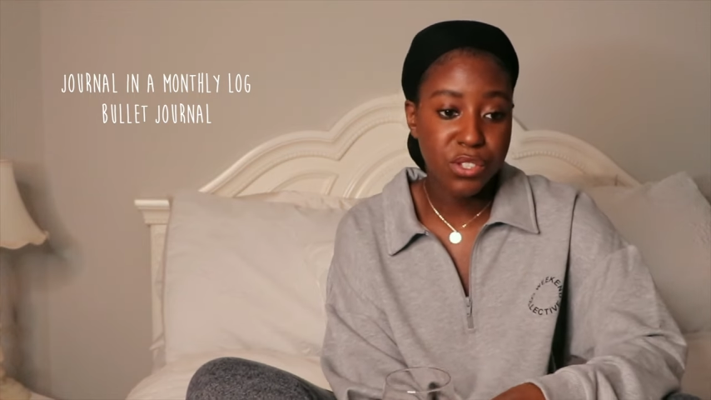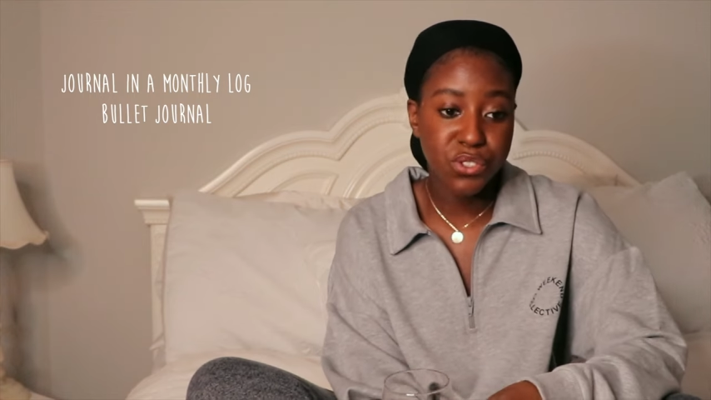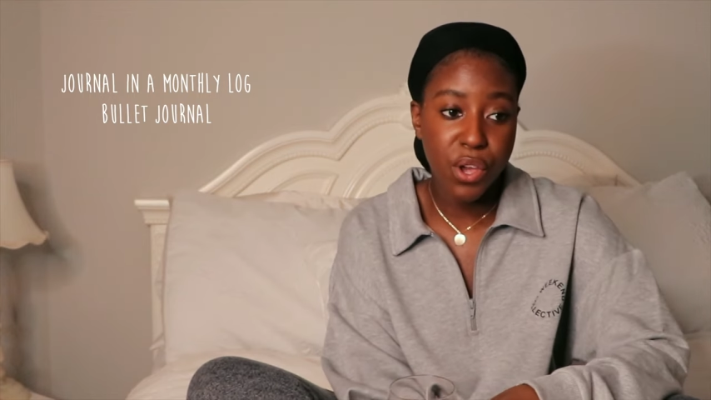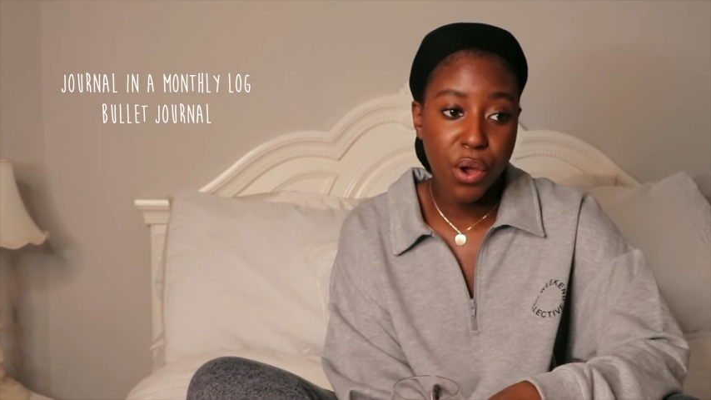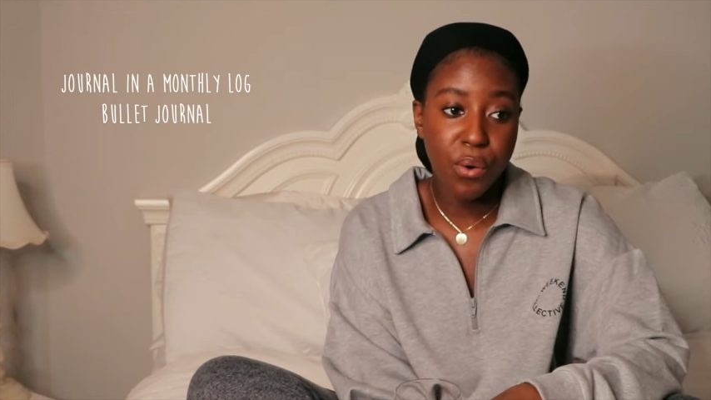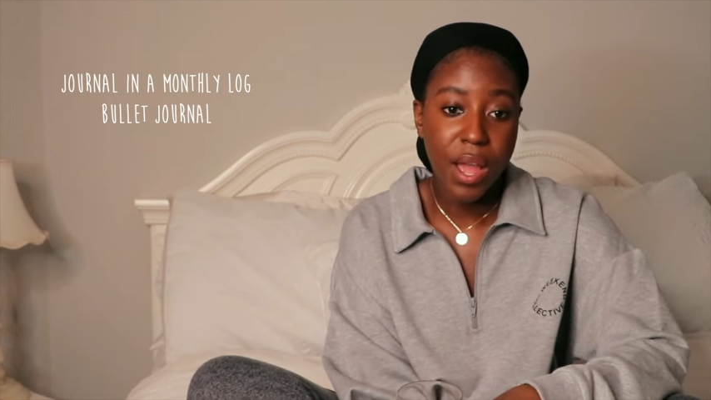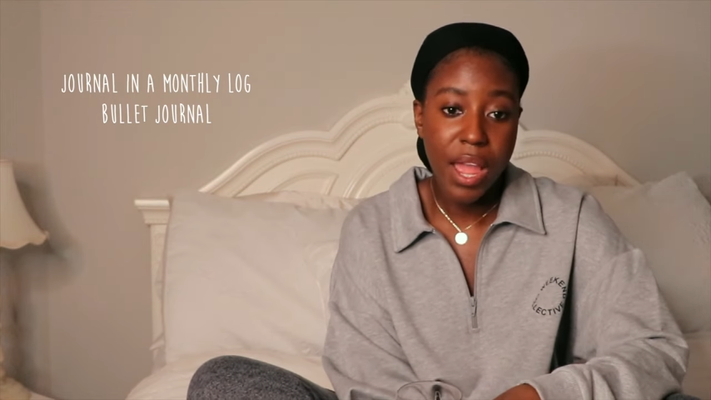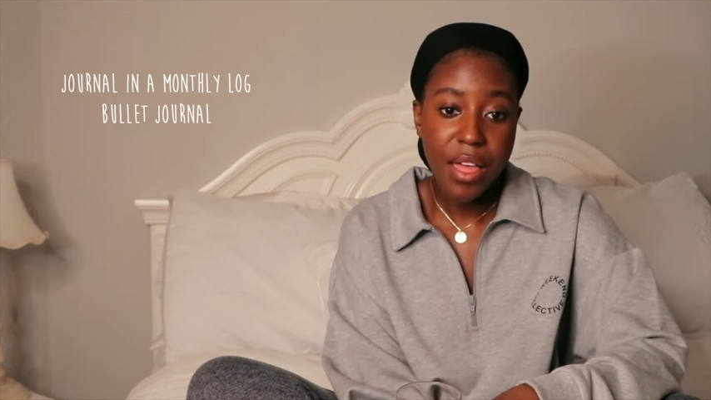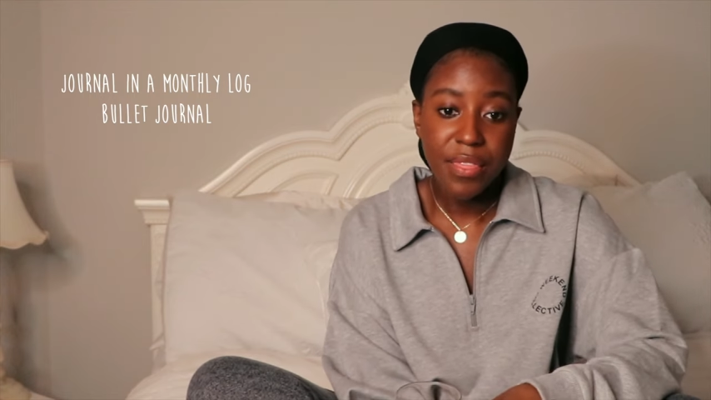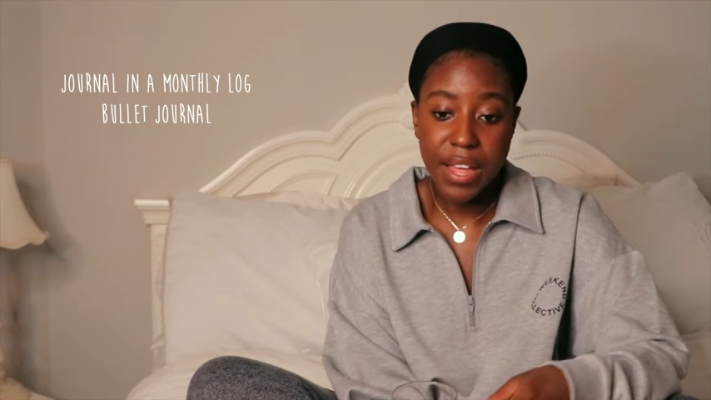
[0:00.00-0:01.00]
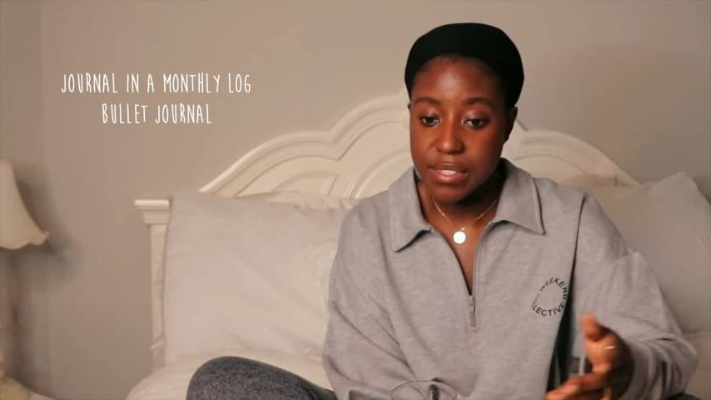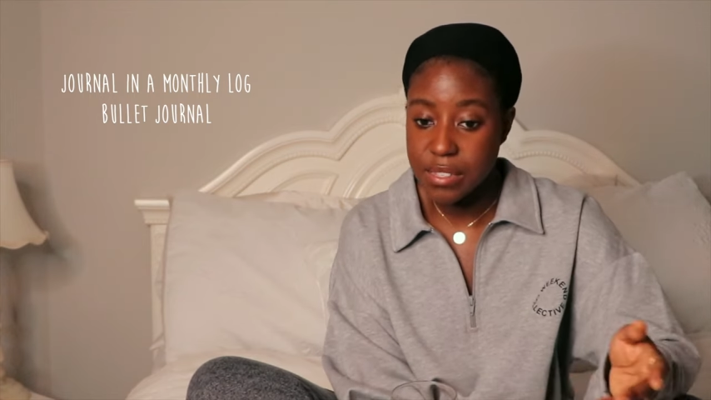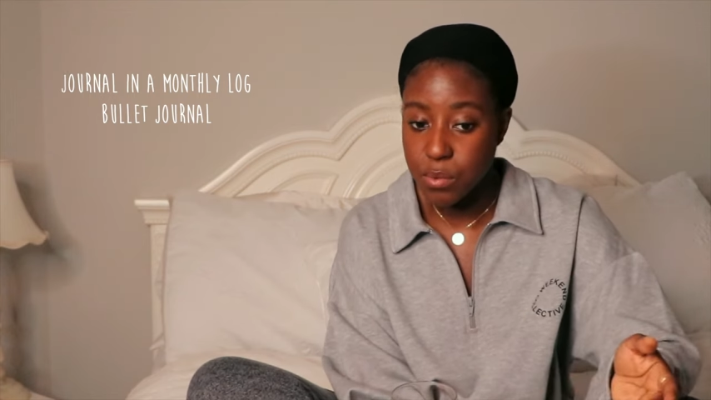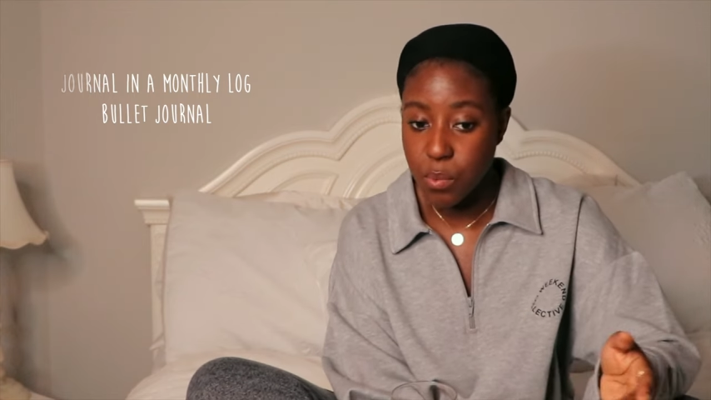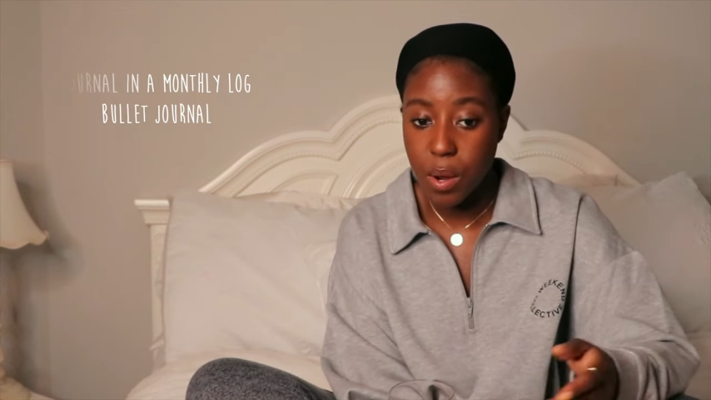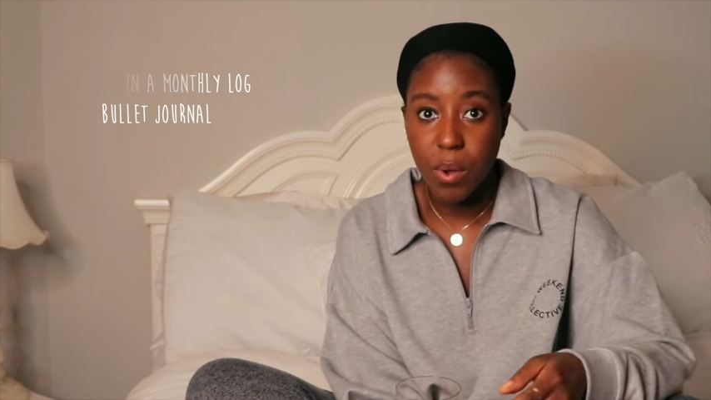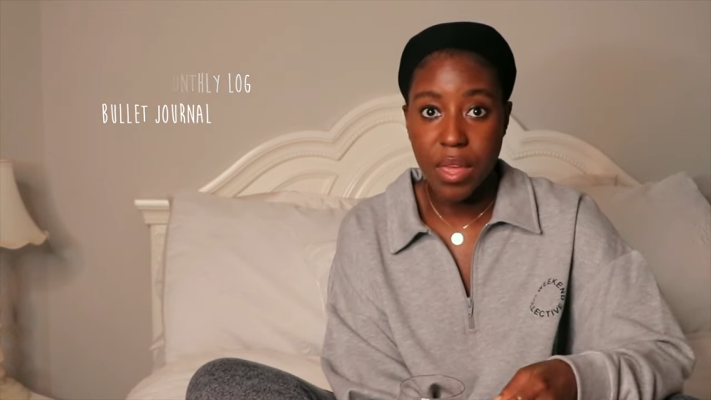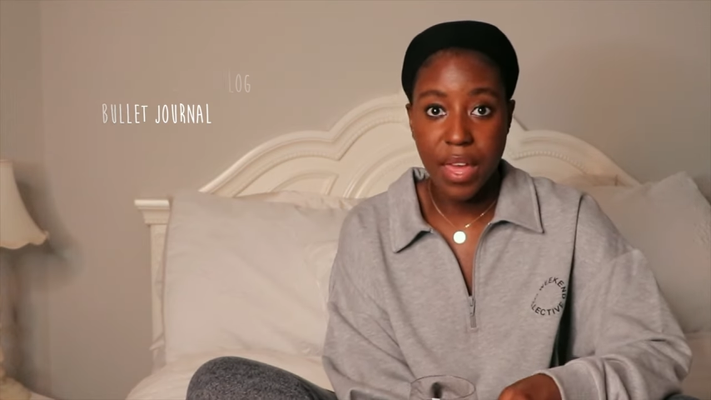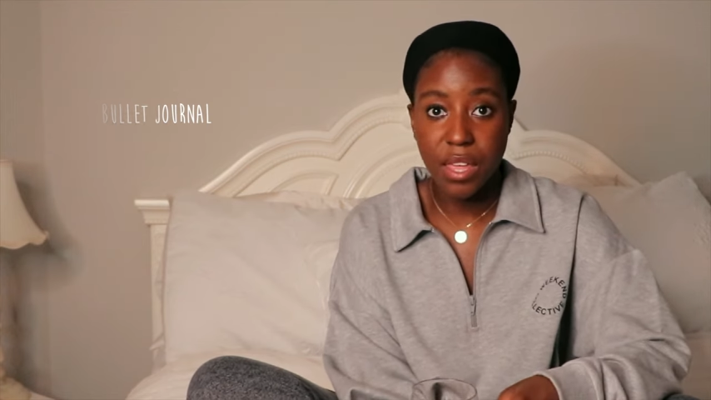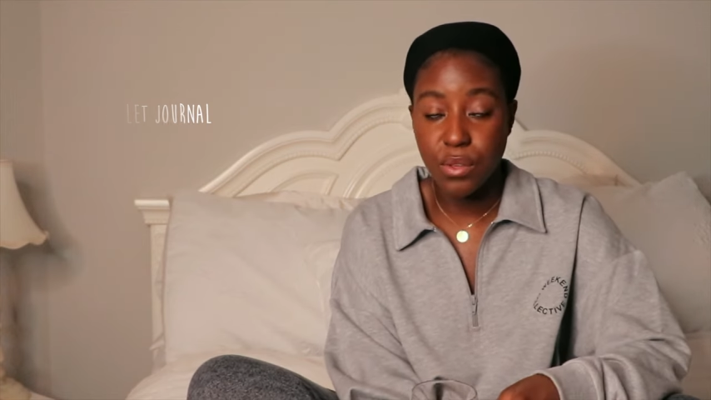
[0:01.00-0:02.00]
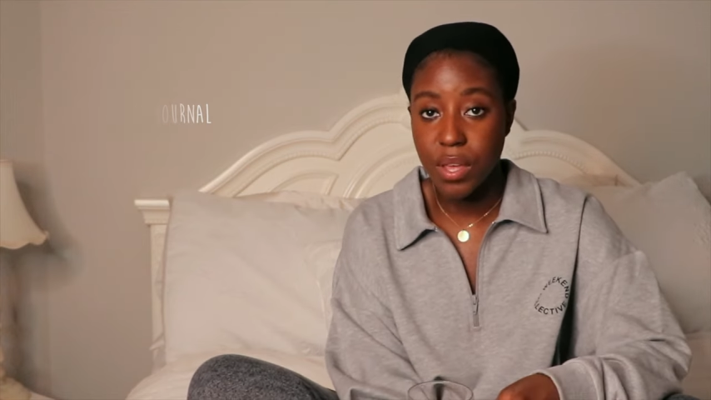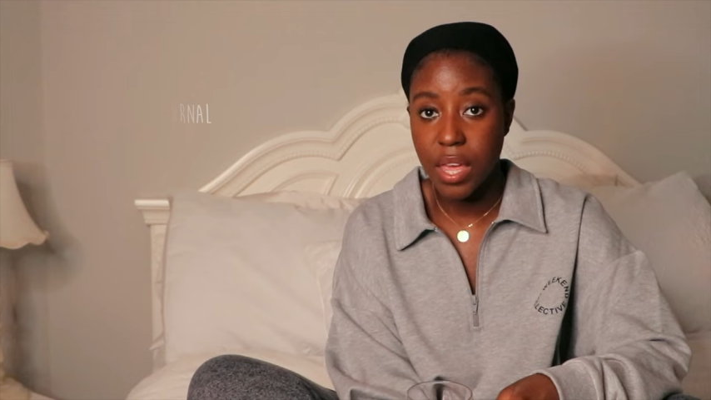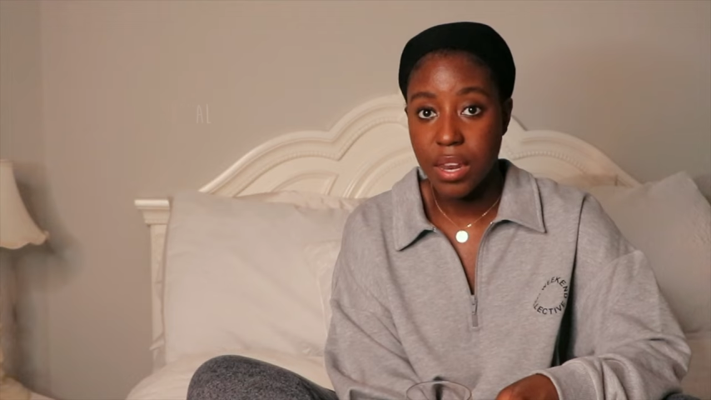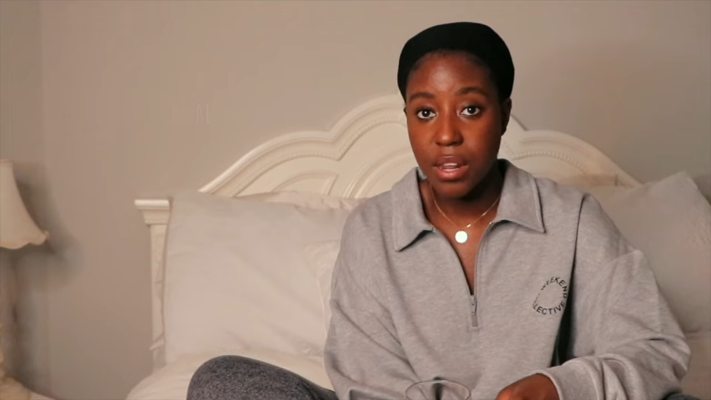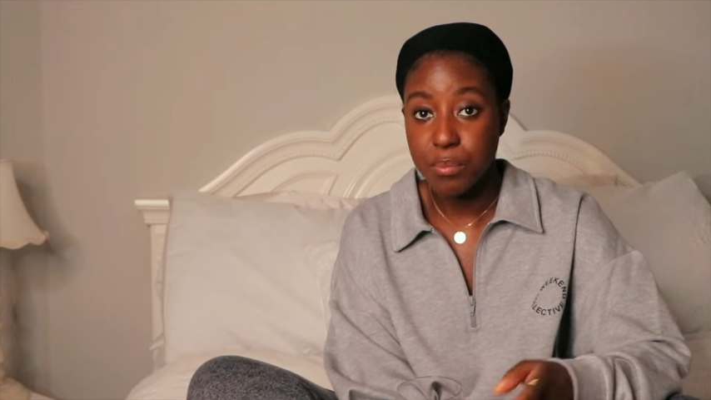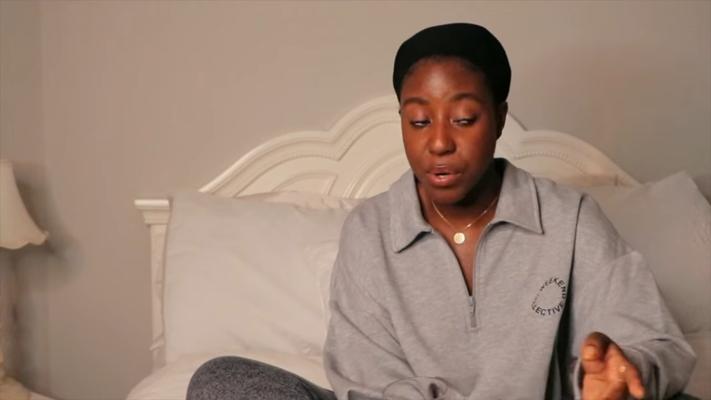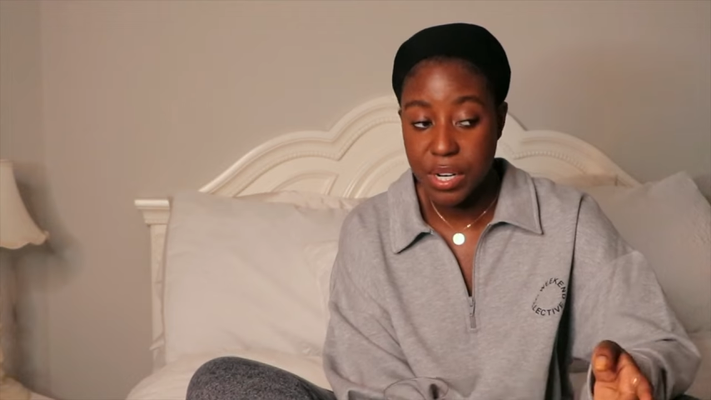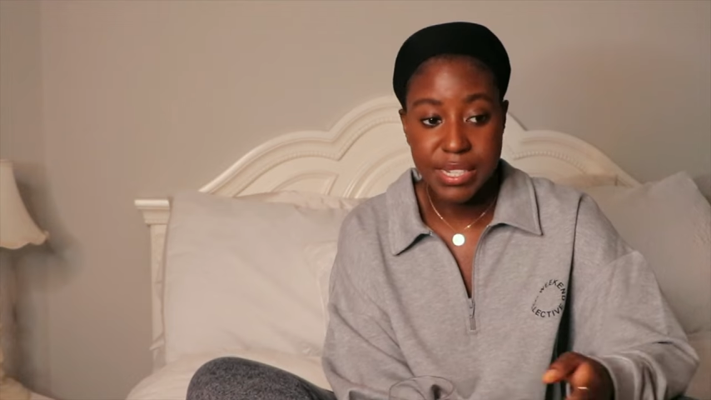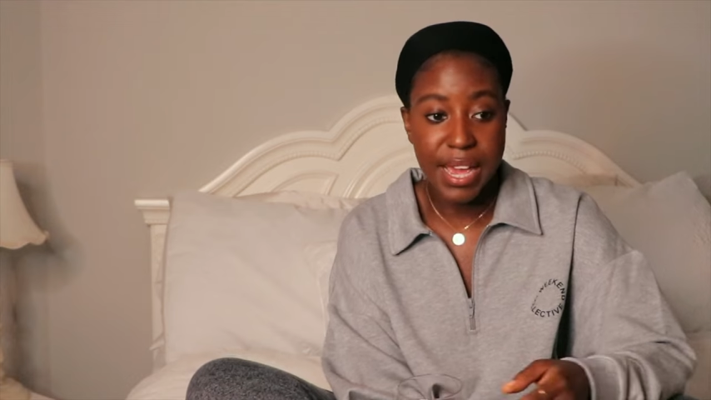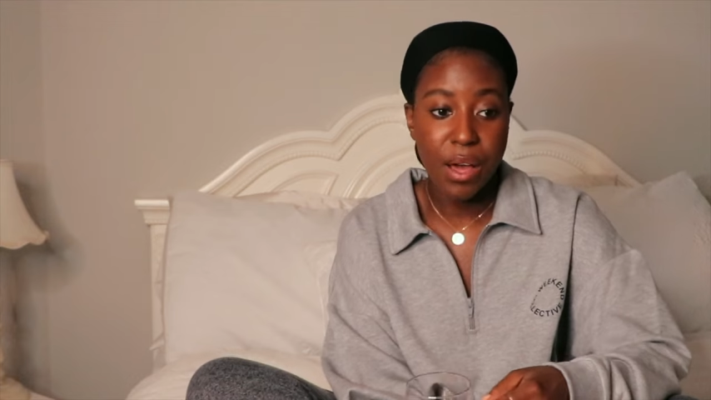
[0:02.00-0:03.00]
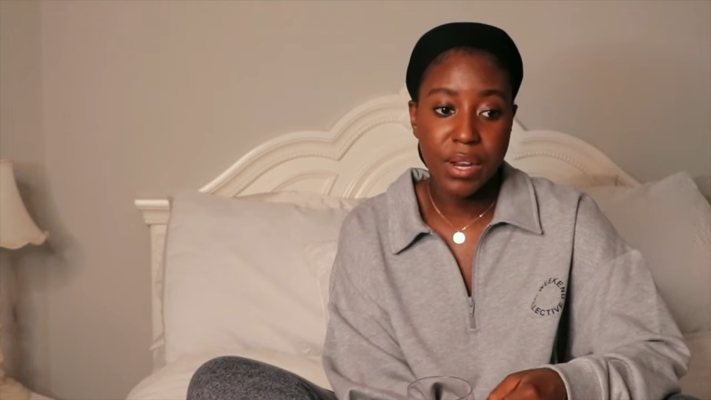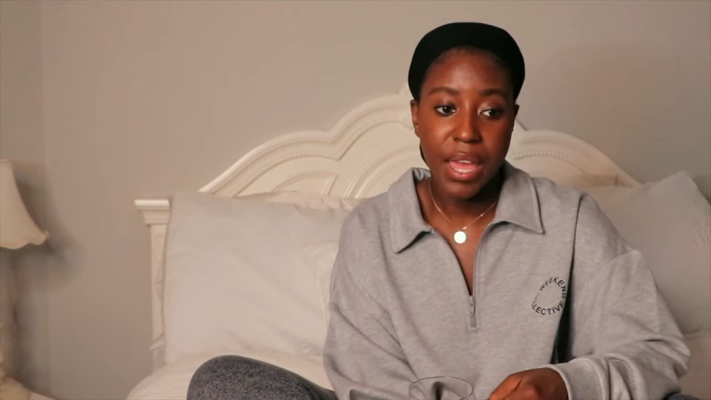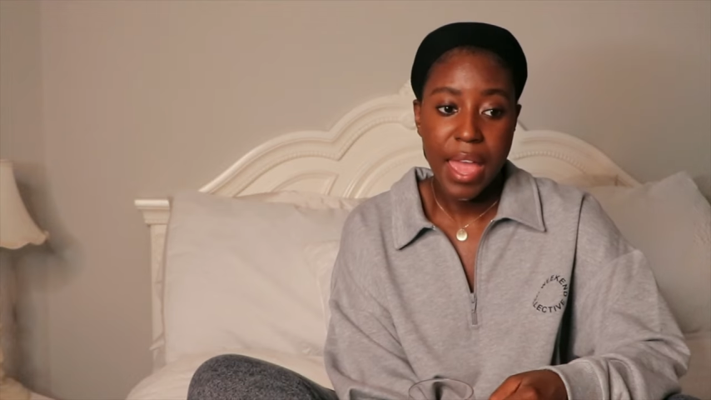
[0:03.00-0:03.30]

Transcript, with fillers: So that's one way that you can put it down.